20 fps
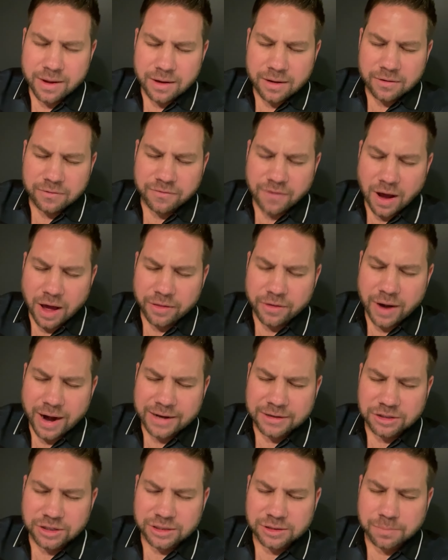Father,
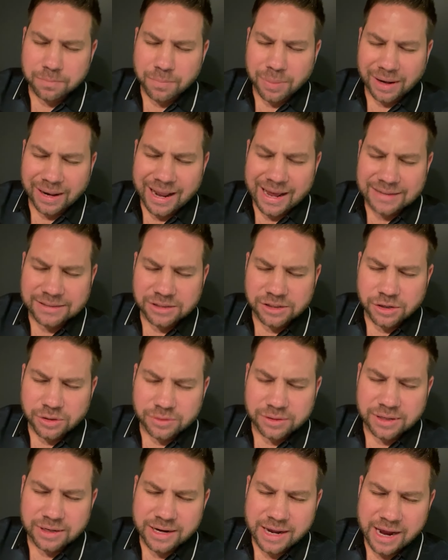I just bless you
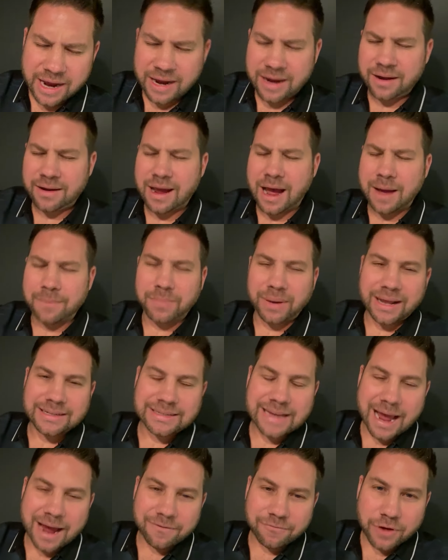today. I
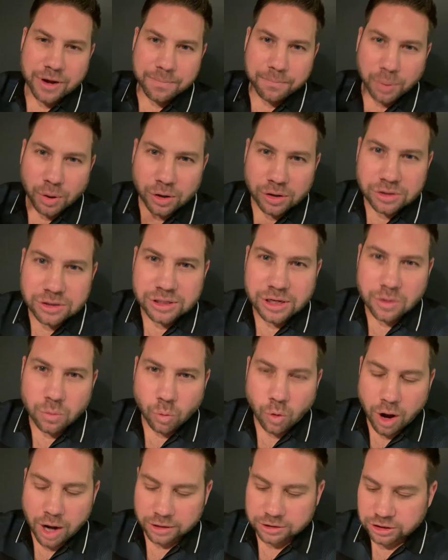bless every
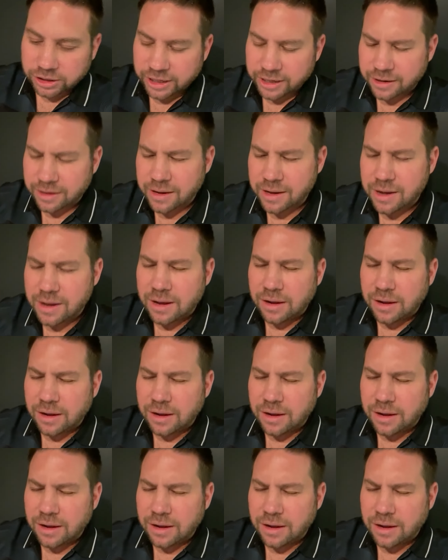person watching.